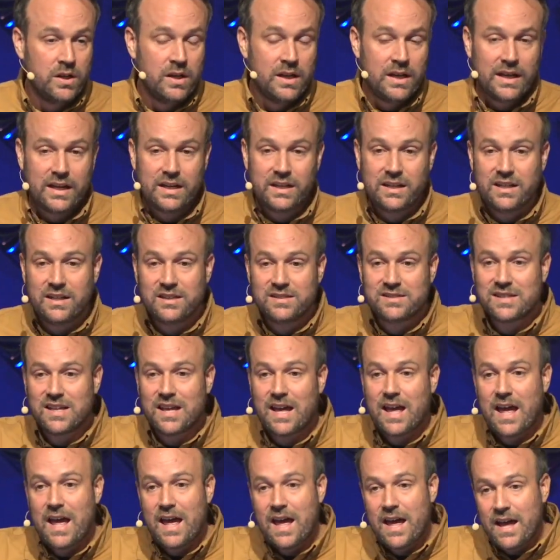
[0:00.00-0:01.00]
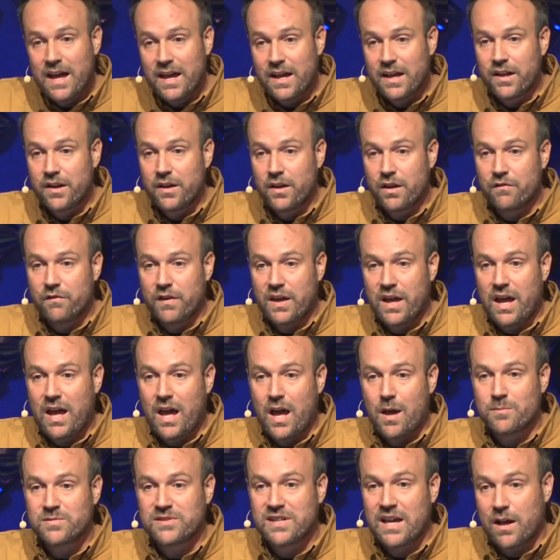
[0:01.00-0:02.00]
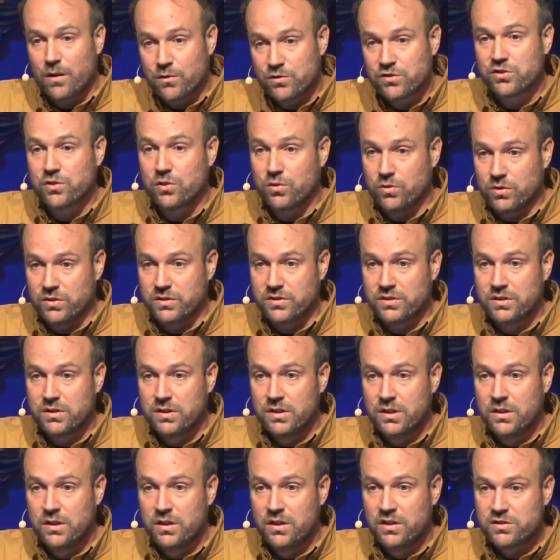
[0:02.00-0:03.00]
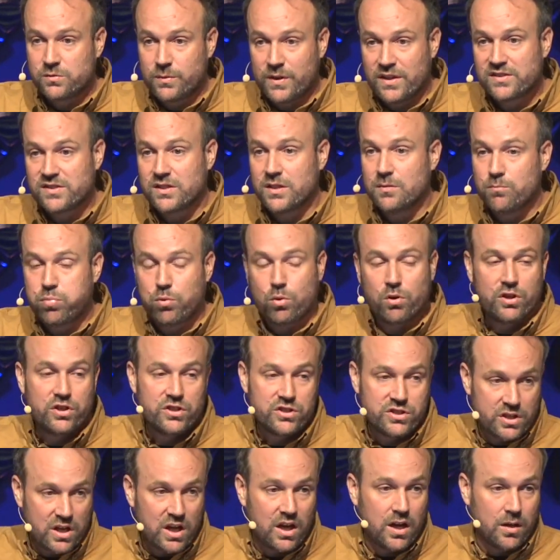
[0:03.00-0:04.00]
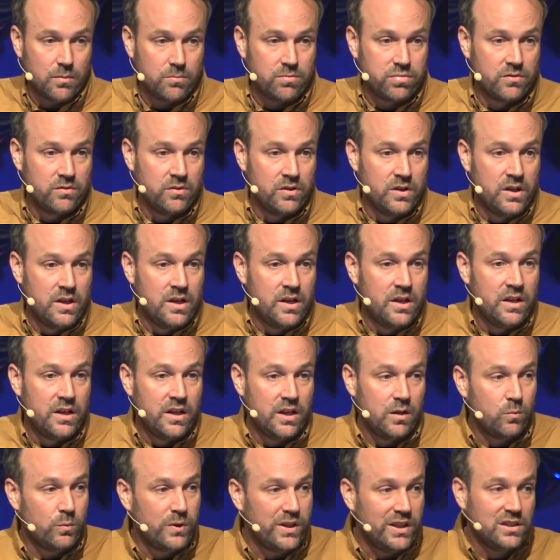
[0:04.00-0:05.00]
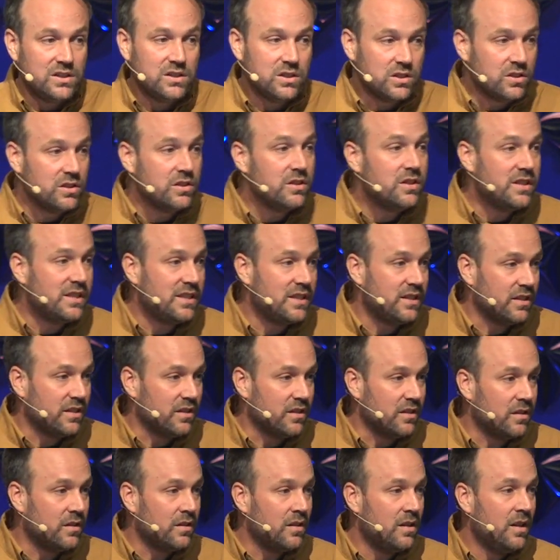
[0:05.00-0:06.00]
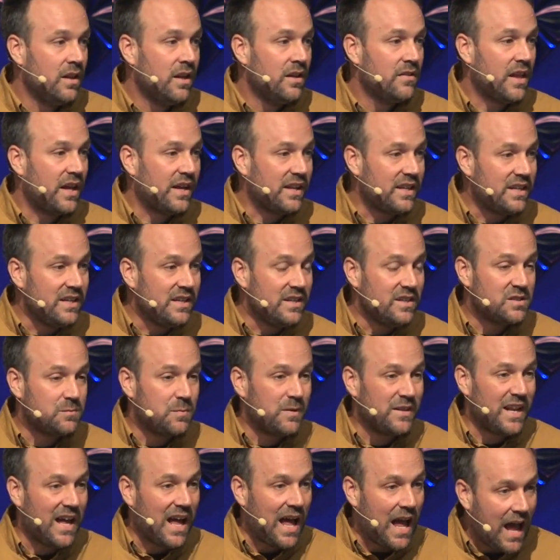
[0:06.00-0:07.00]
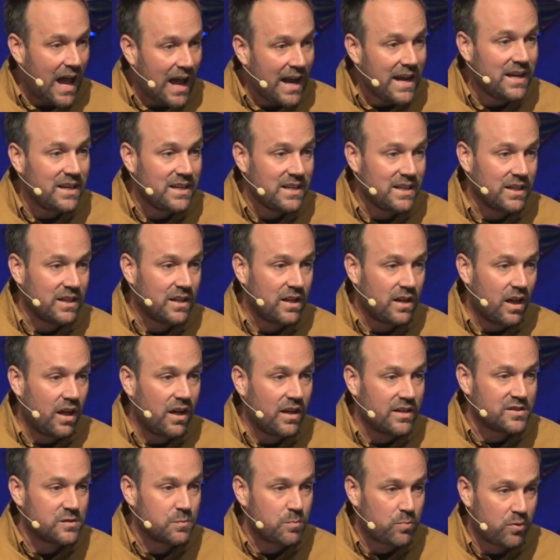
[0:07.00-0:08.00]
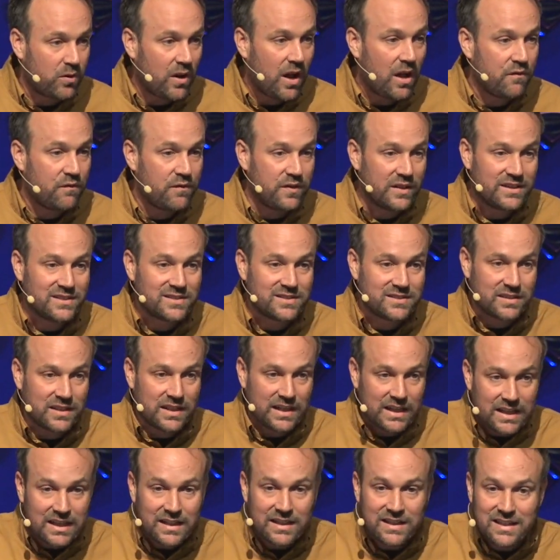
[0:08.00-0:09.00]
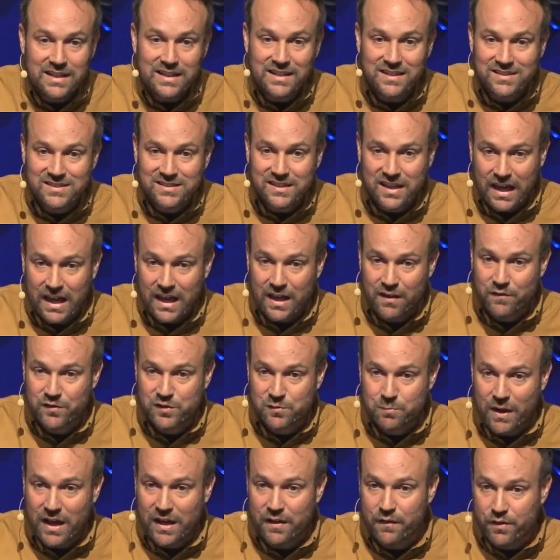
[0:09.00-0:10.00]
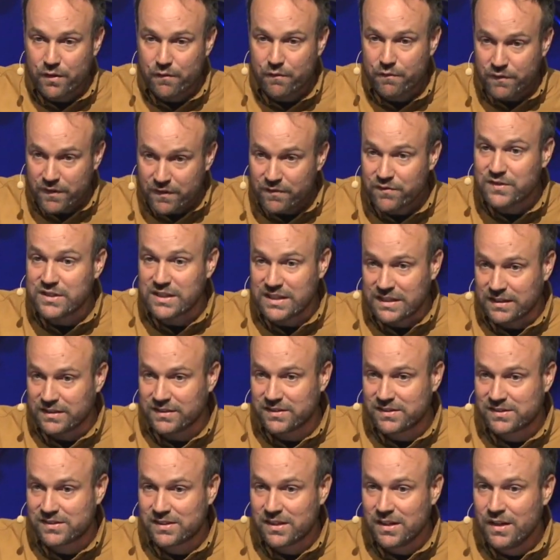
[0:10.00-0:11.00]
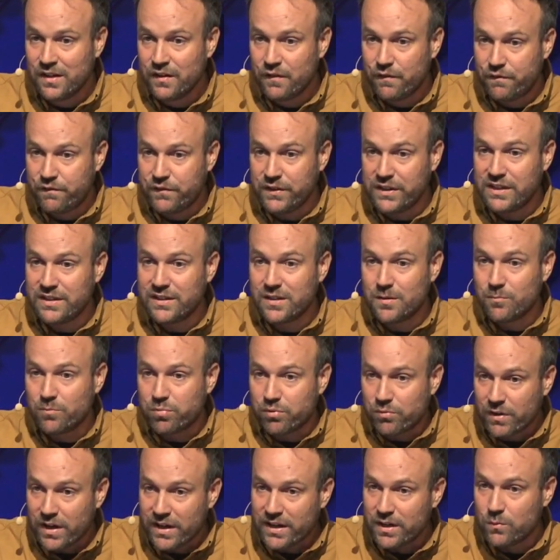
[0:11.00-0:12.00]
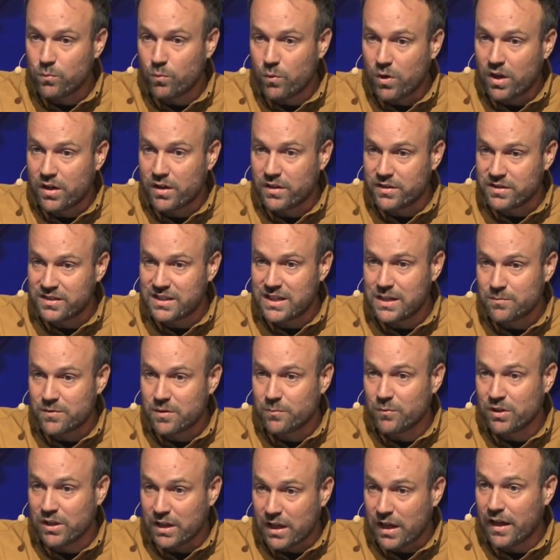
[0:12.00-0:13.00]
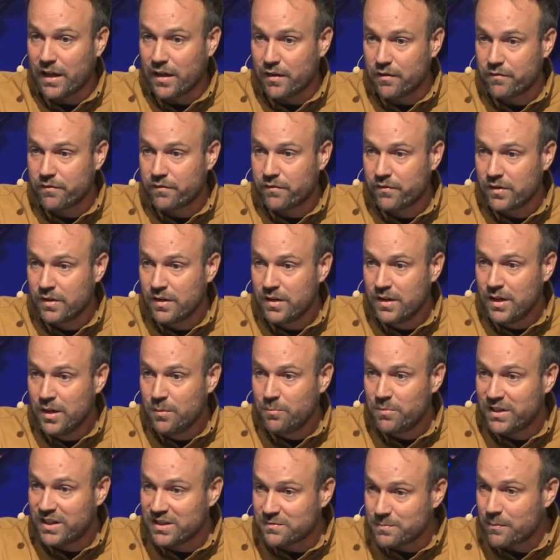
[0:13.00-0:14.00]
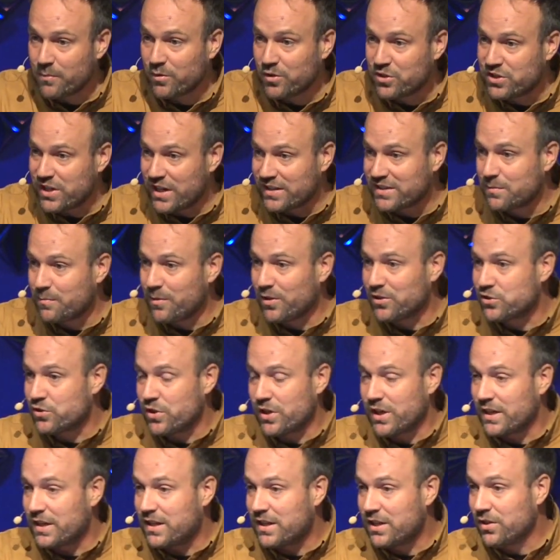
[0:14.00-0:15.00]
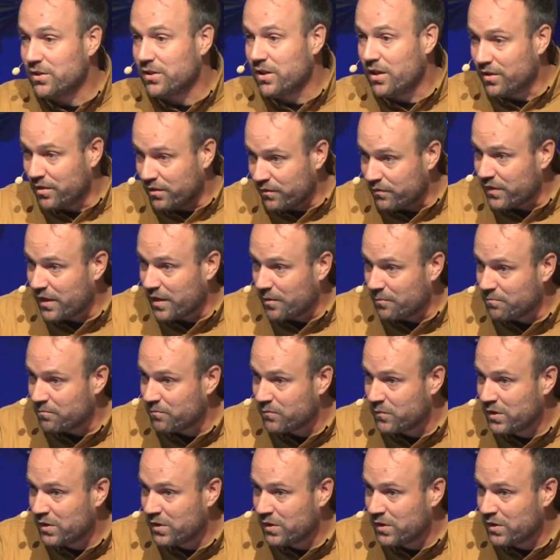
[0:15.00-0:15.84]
And he's the head of Ahab's household. So he has an important job. And we learn here that he has been hiding God's prophets in these caves by the 50s, feeding them bread and water to keep them alive. Because remember, Jezebel's trying to kill all of them.